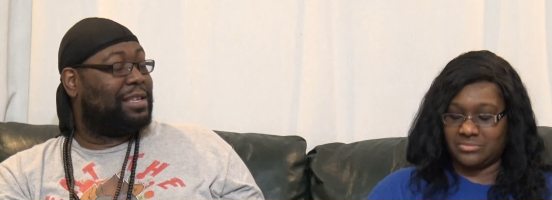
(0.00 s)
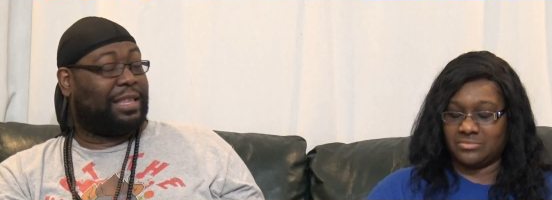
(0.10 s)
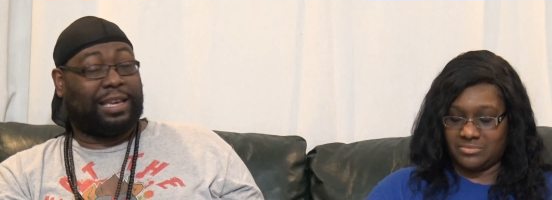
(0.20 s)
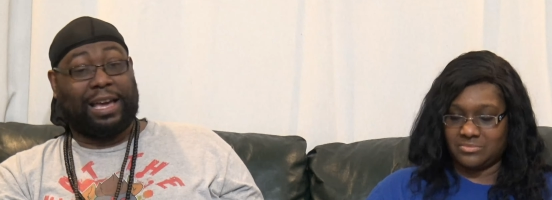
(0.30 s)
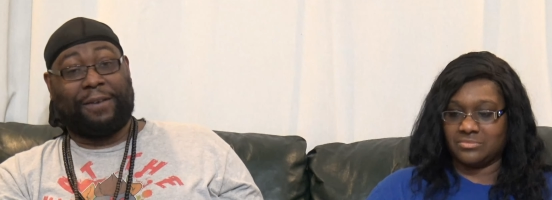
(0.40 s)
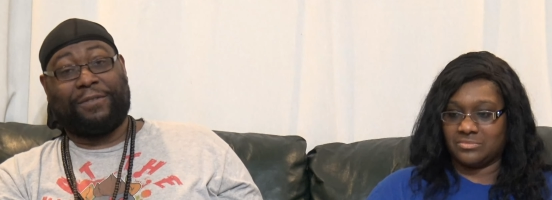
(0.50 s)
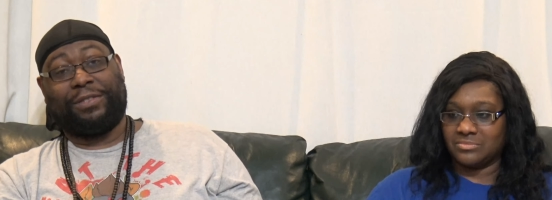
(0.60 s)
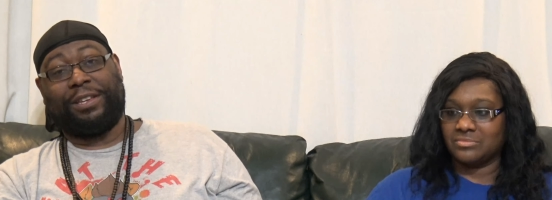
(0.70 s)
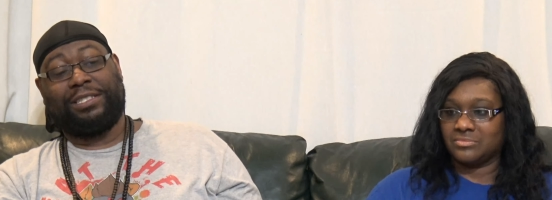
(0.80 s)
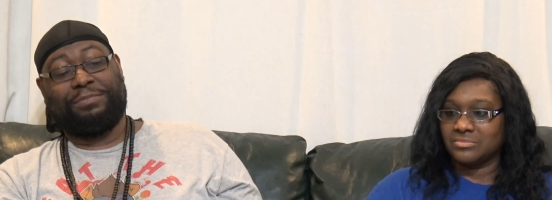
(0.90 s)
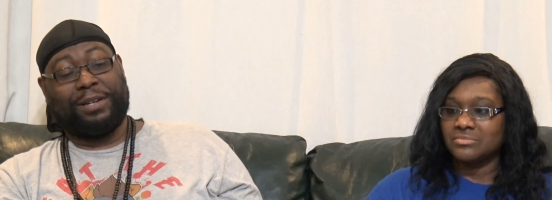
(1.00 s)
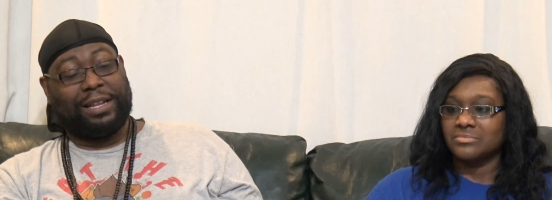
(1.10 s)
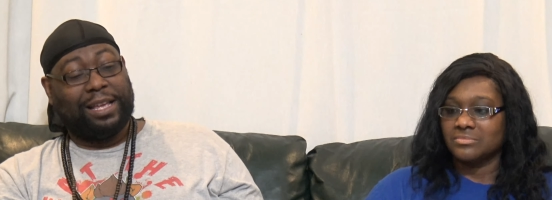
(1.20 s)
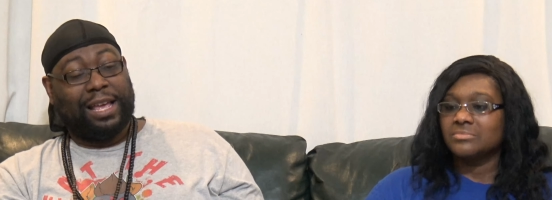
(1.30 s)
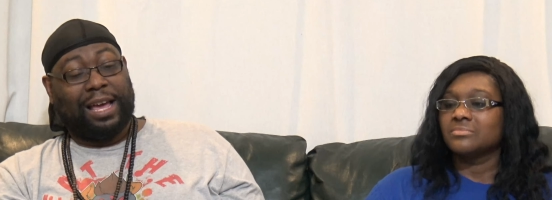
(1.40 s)
Speaker 1: that they got for this, but
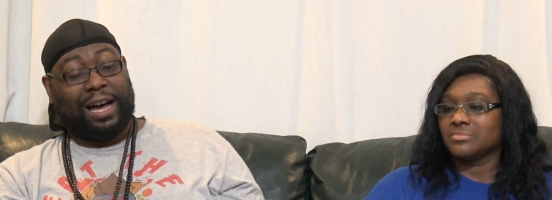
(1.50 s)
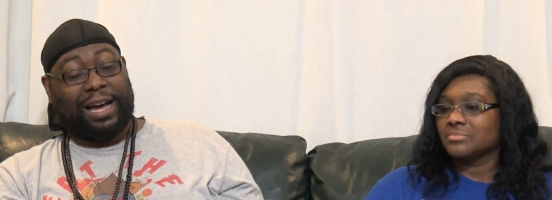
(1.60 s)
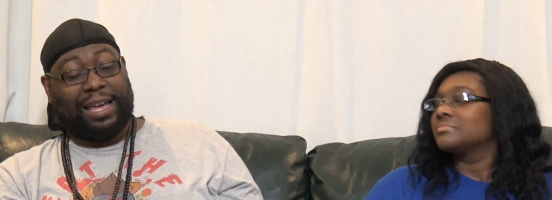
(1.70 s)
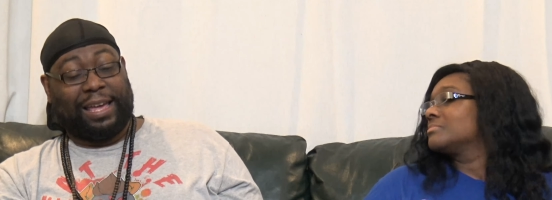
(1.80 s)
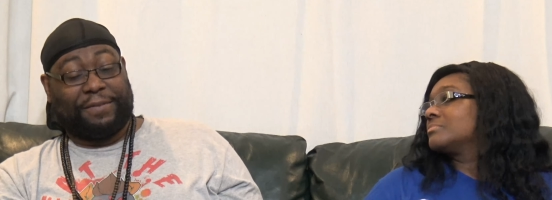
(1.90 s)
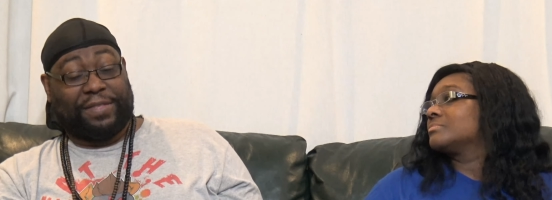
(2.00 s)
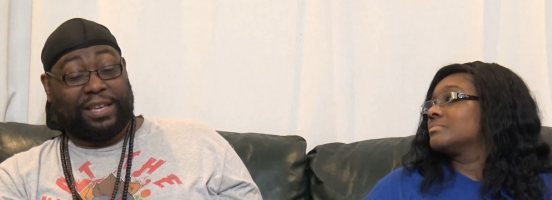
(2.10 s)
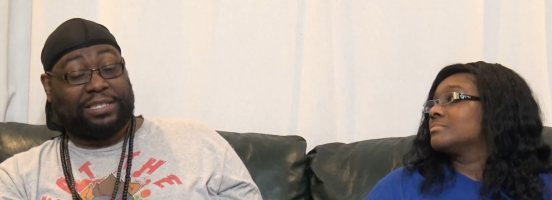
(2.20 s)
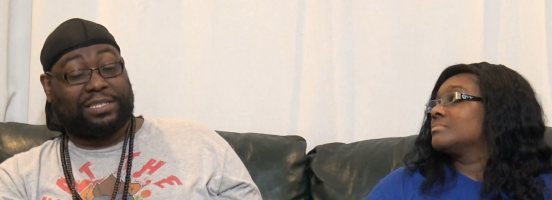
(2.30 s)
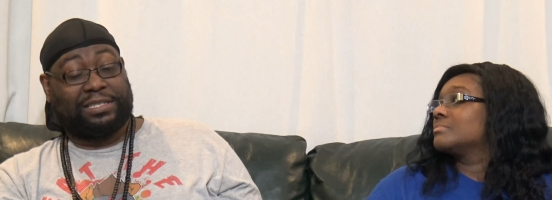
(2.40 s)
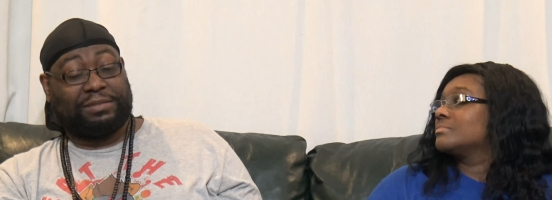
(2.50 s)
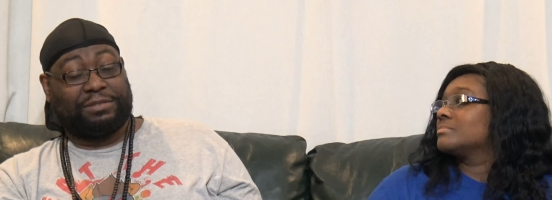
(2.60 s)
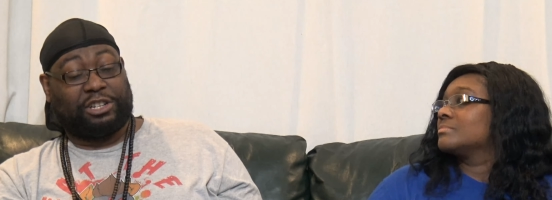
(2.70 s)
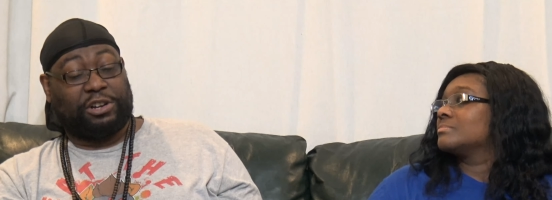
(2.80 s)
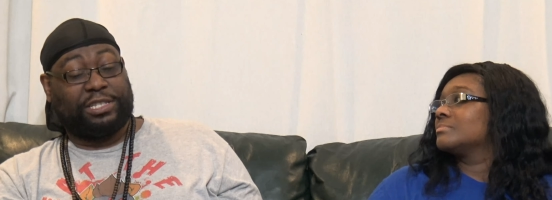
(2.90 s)
if this
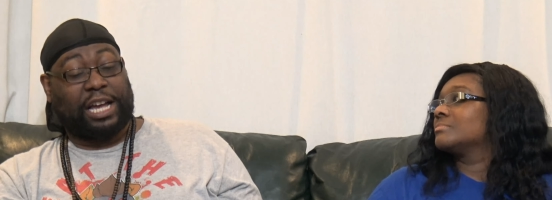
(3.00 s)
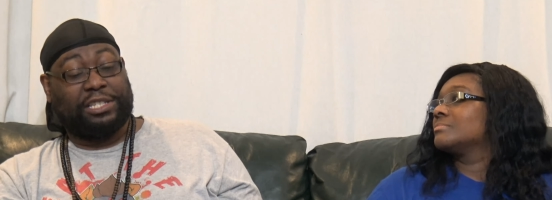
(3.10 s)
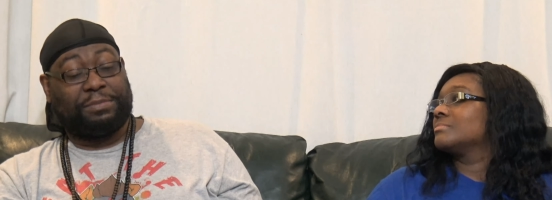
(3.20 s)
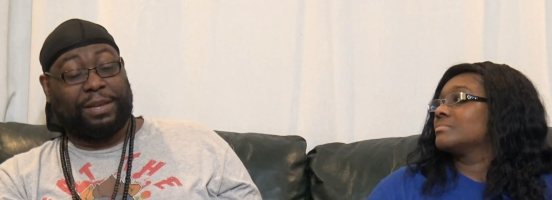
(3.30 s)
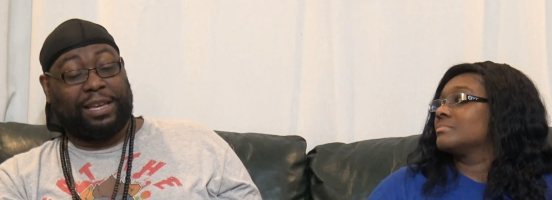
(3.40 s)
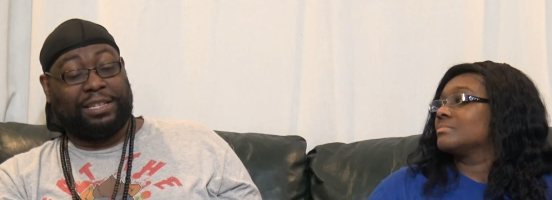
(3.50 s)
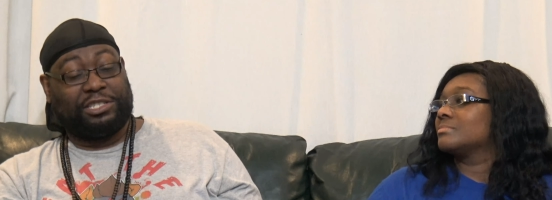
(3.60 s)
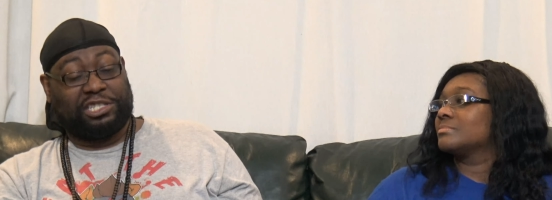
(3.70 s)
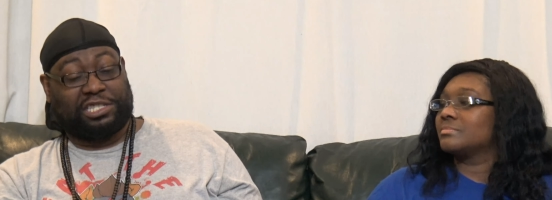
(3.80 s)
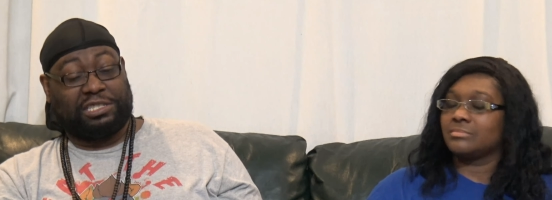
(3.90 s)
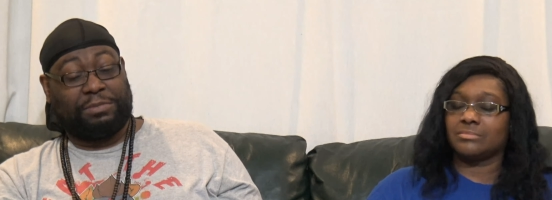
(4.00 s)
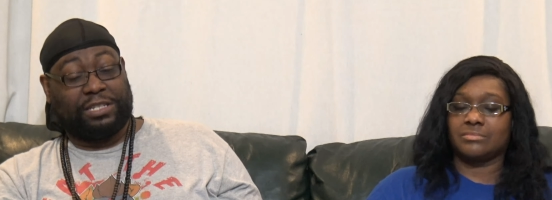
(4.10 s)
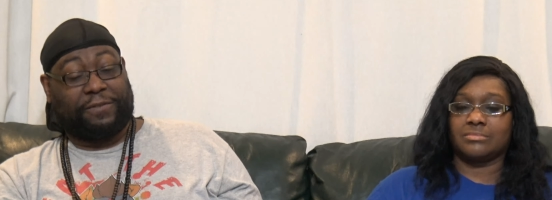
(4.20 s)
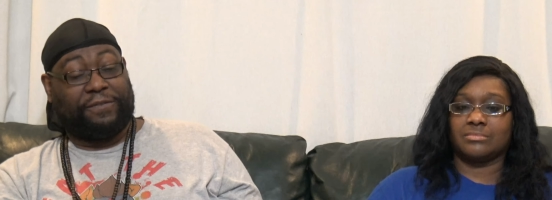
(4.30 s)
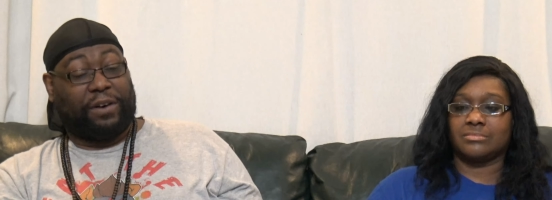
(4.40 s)
turns out to be just as
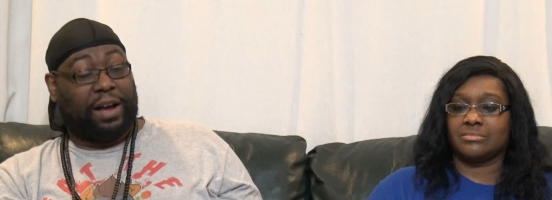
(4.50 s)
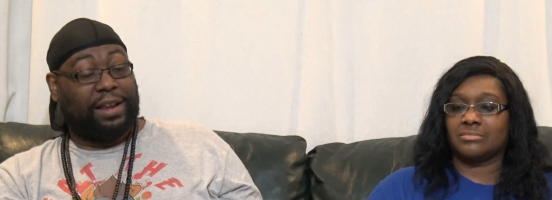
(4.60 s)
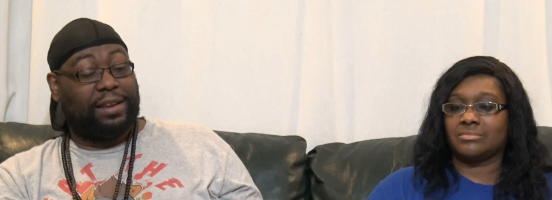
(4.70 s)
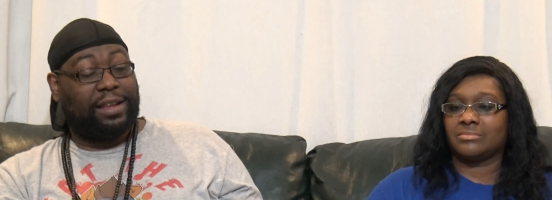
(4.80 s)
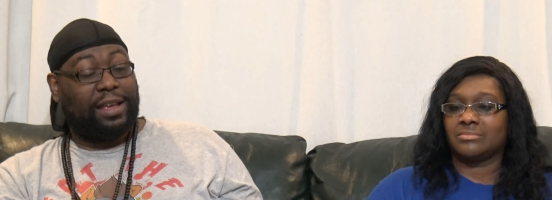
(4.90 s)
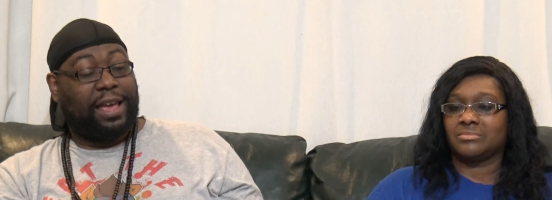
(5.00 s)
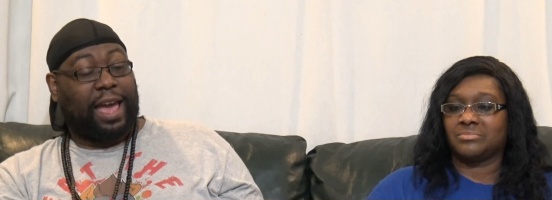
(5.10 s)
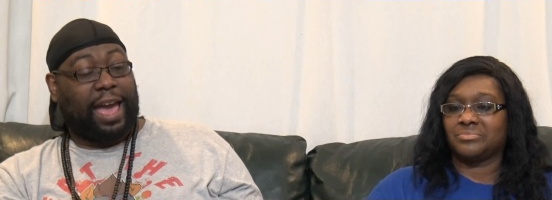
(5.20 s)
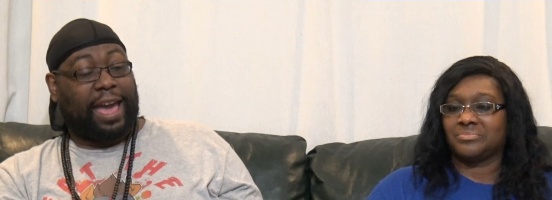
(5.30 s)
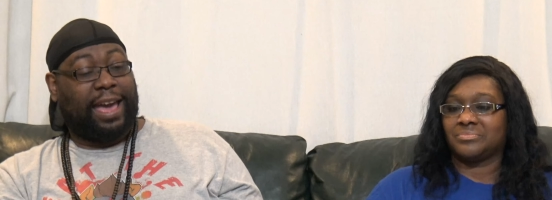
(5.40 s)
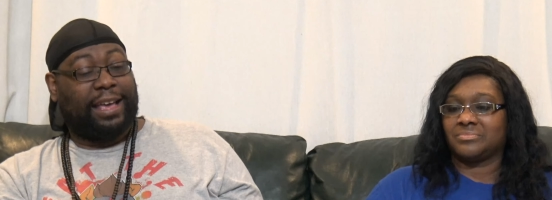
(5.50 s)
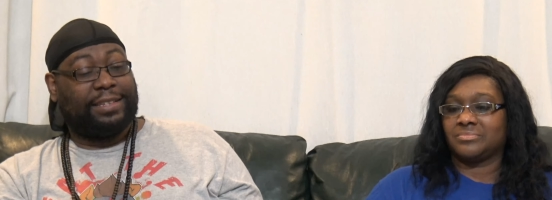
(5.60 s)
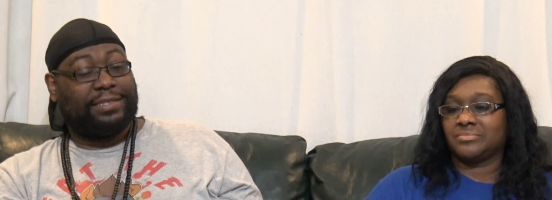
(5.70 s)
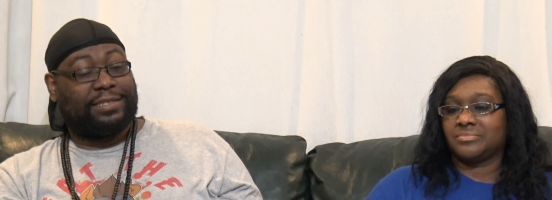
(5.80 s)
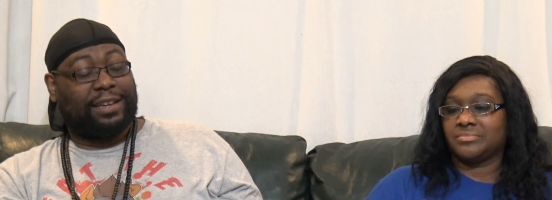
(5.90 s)
much fun
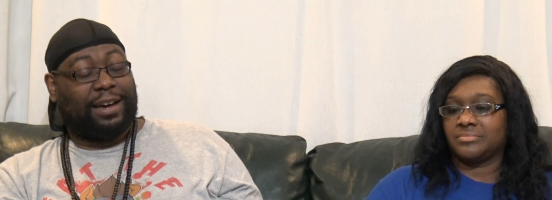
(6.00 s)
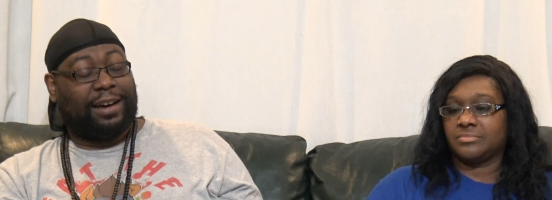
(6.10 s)
as